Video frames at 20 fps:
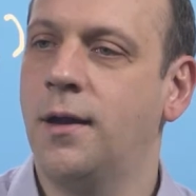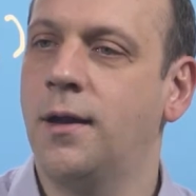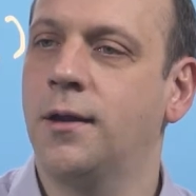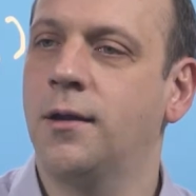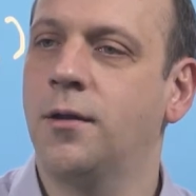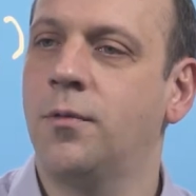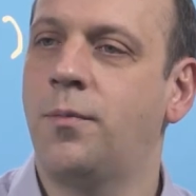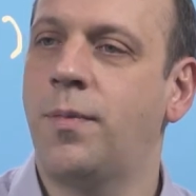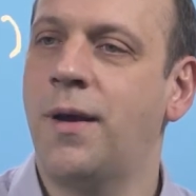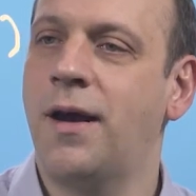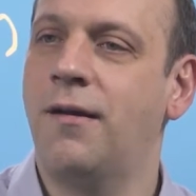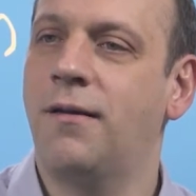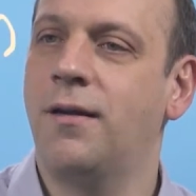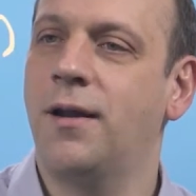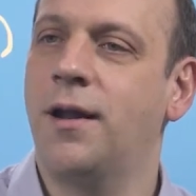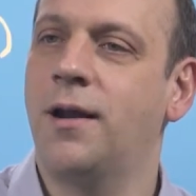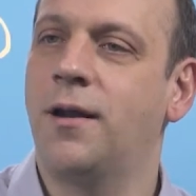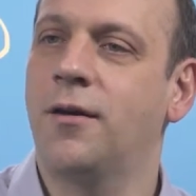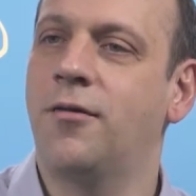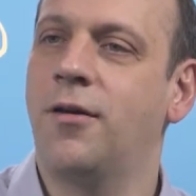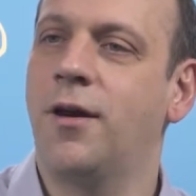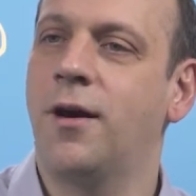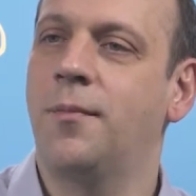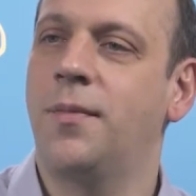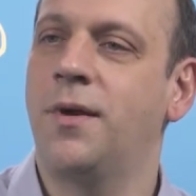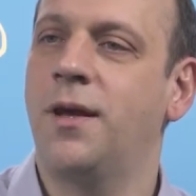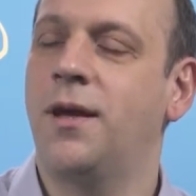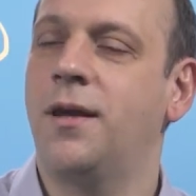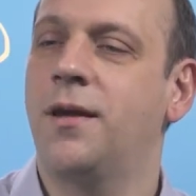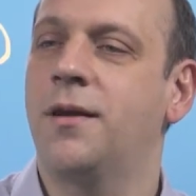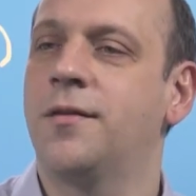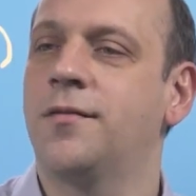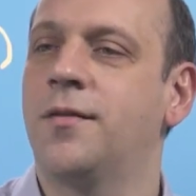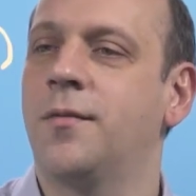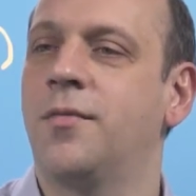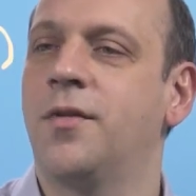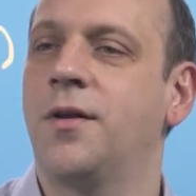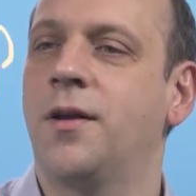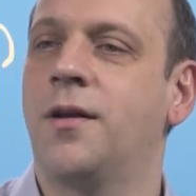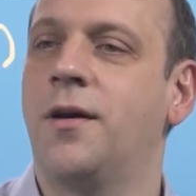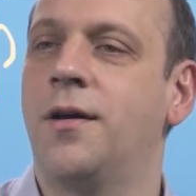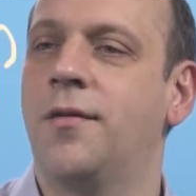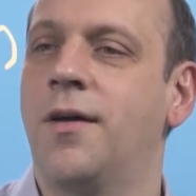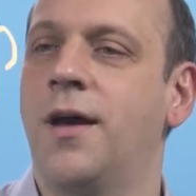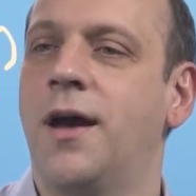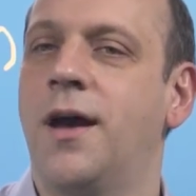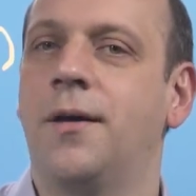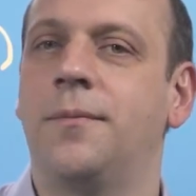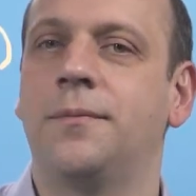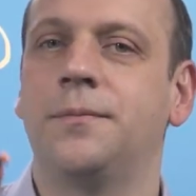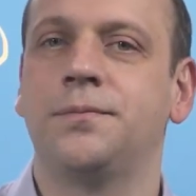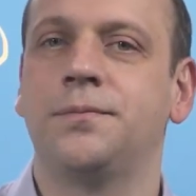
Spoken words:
little parallelogram here, something like that.